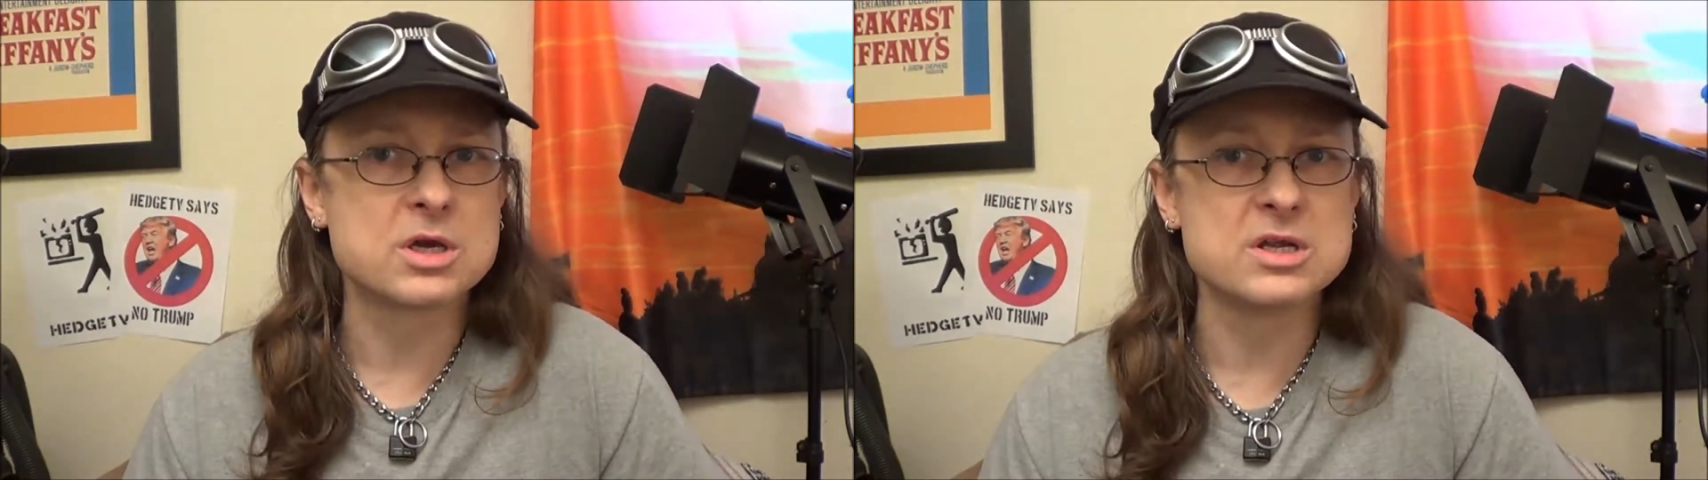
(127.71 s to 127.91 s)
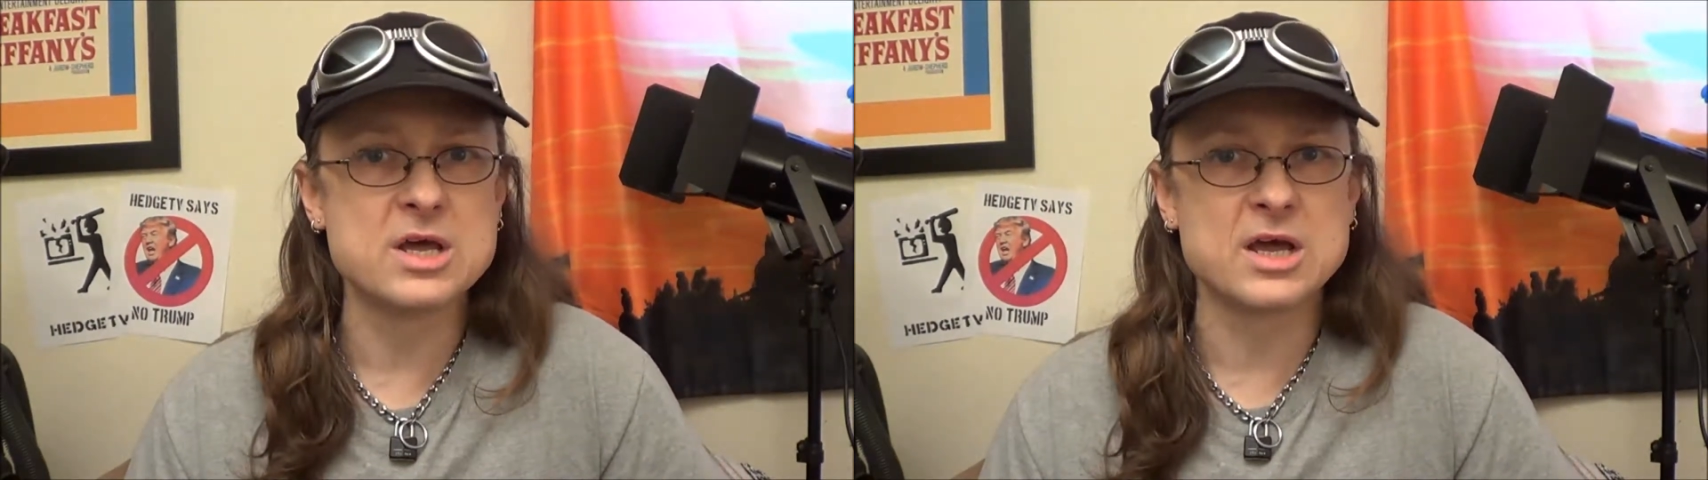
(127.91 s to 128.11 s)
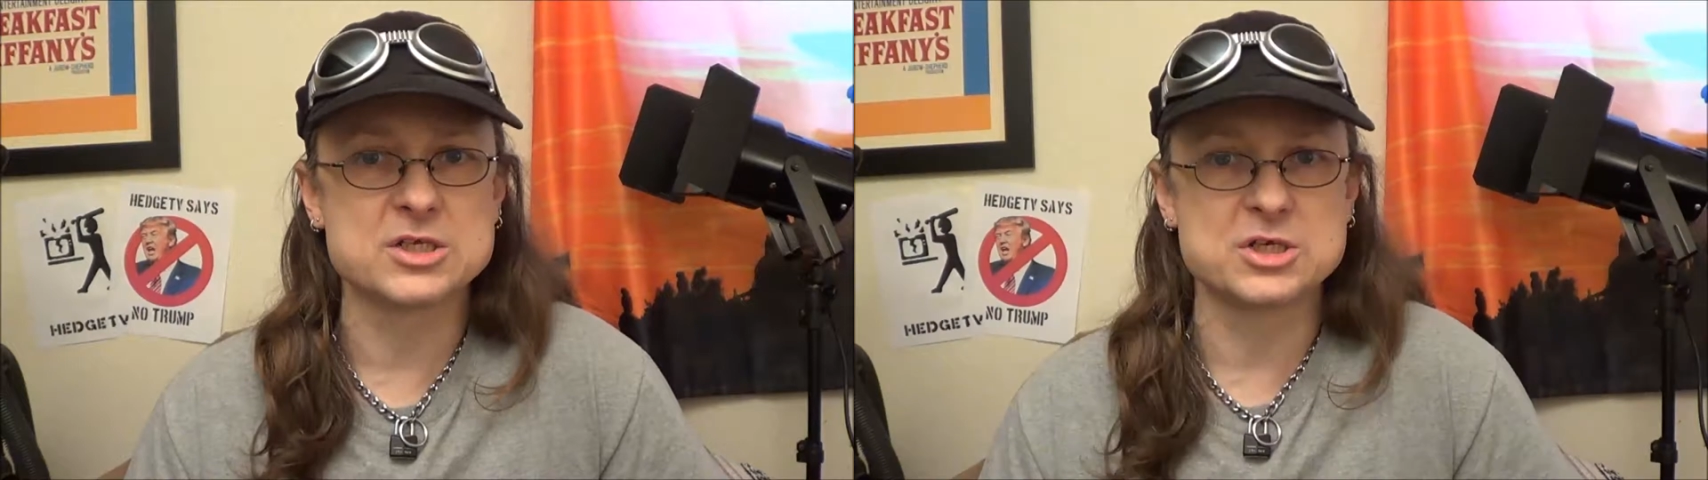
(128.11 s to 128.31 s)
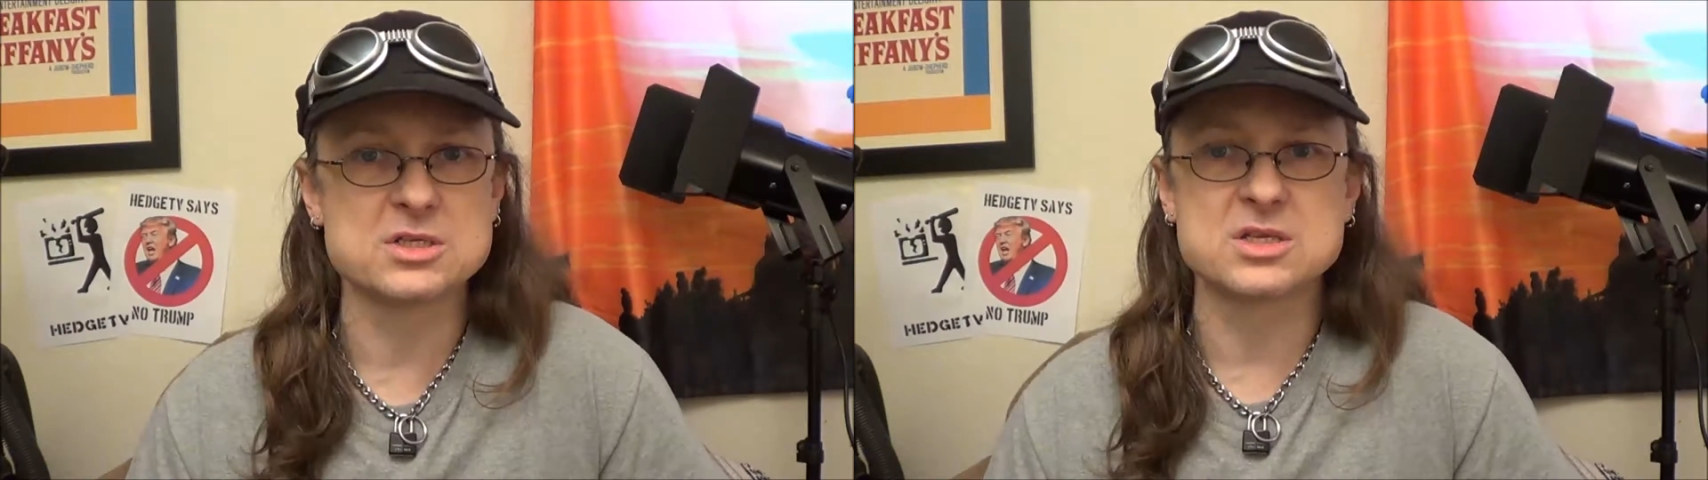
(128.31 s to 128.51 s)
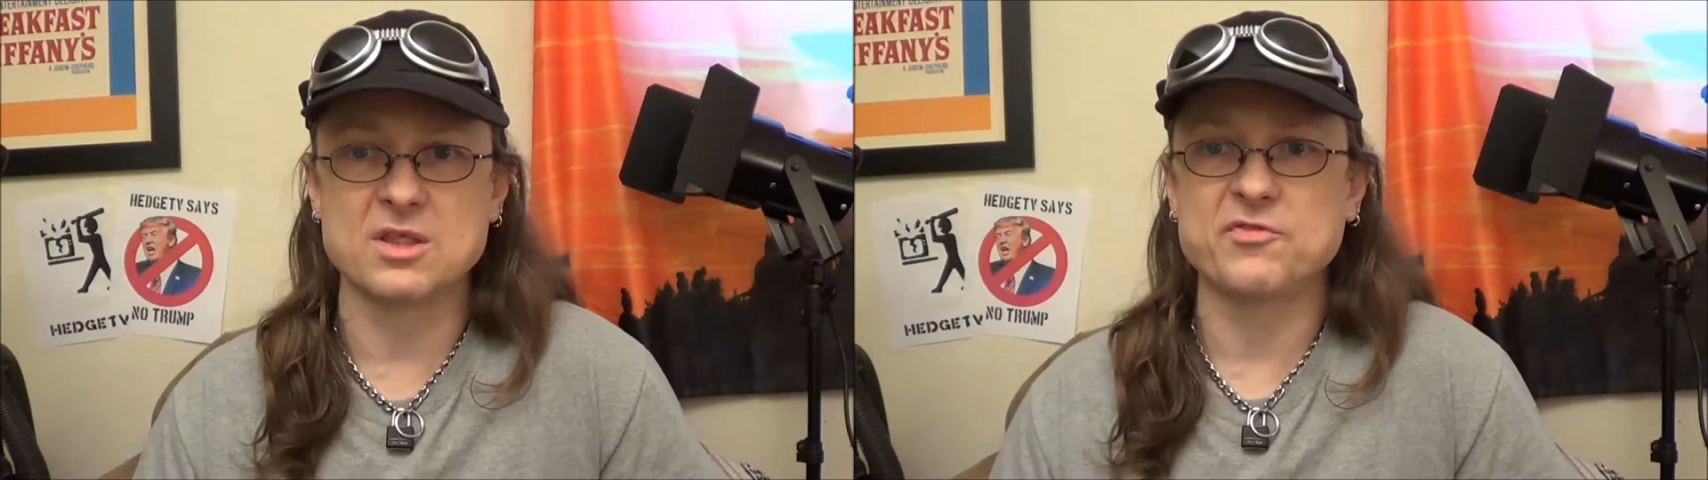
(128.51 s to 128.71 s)

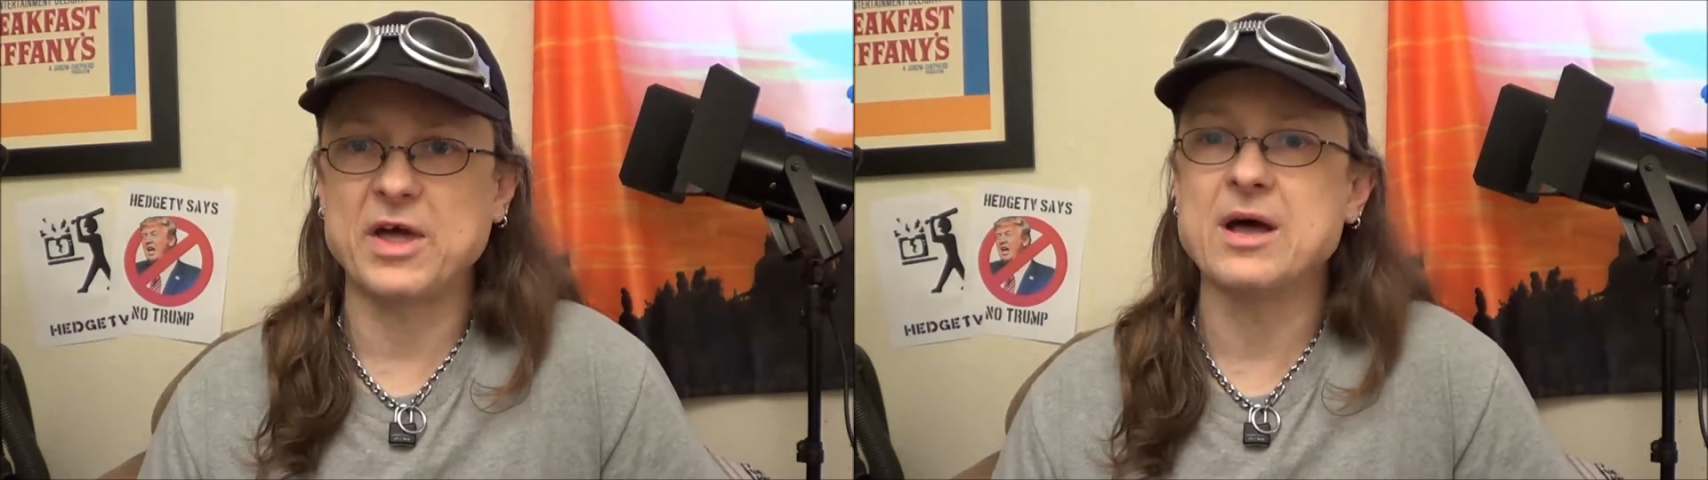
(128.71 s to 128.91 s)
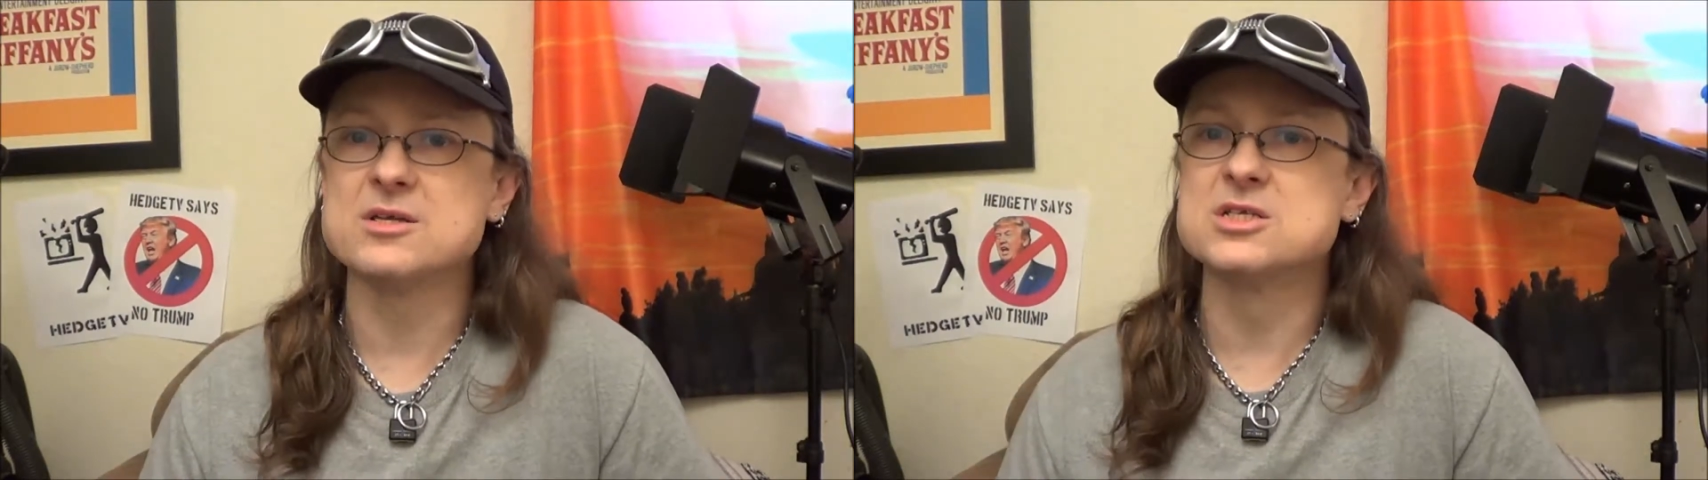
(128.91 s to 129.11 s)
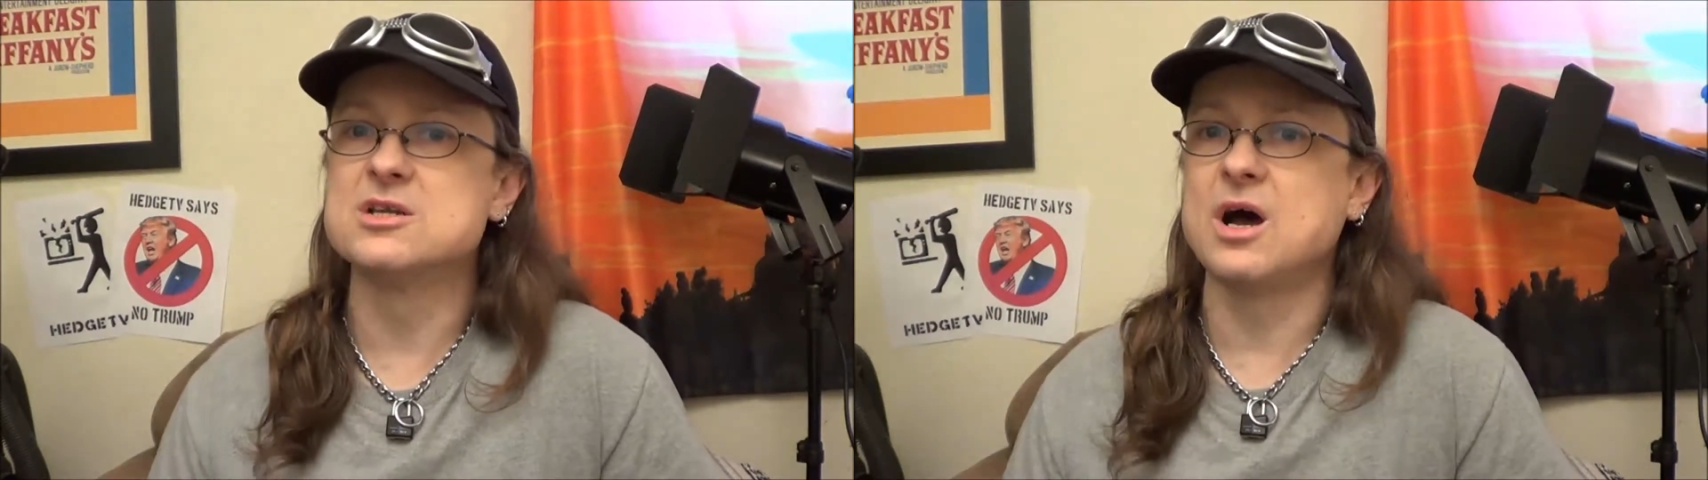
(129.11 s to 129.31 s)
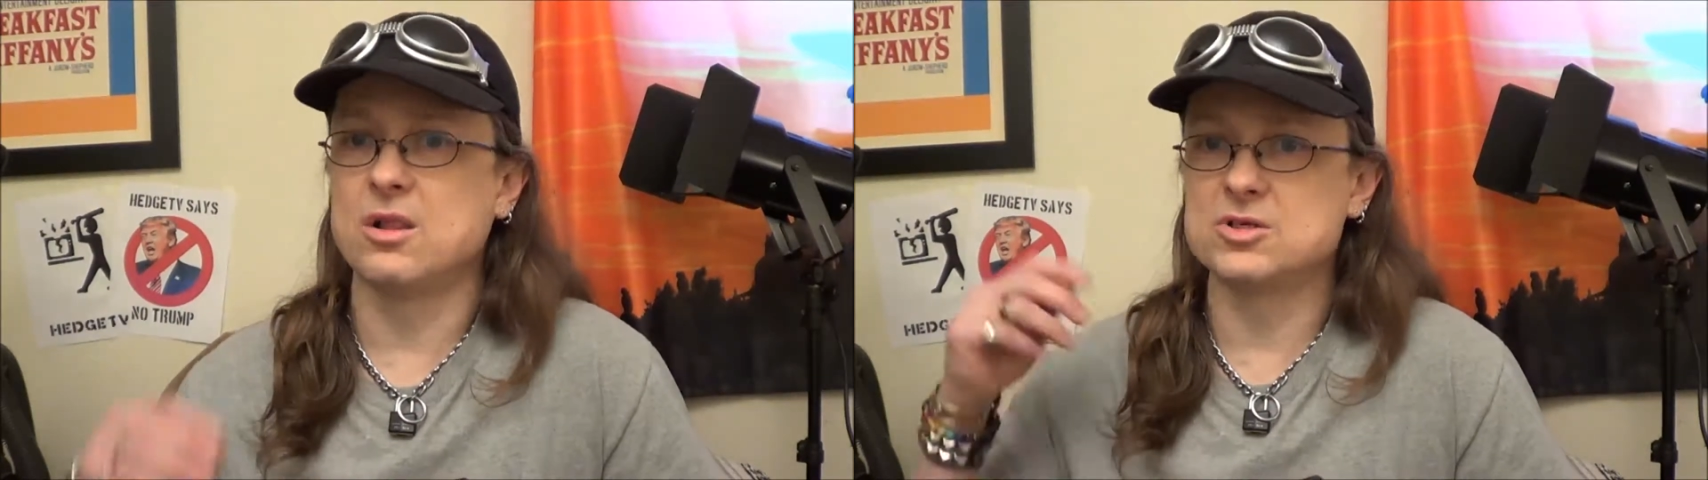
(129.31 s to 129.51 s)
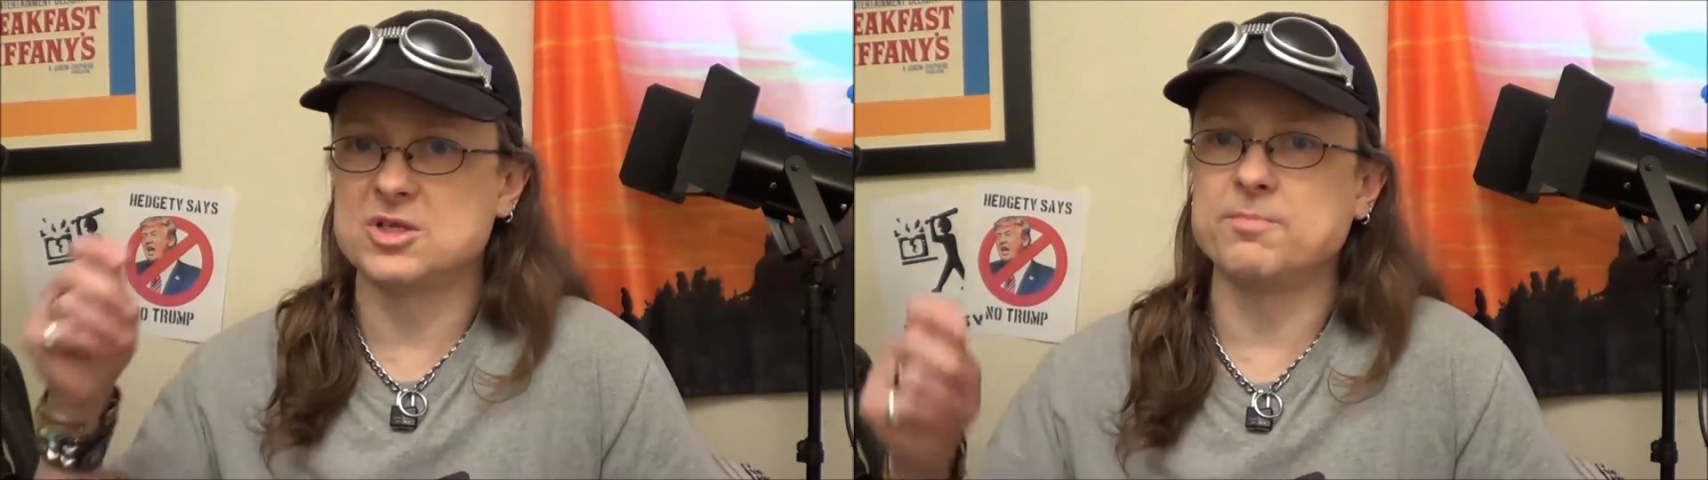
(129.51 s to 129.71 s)
connections and the thousand dollars to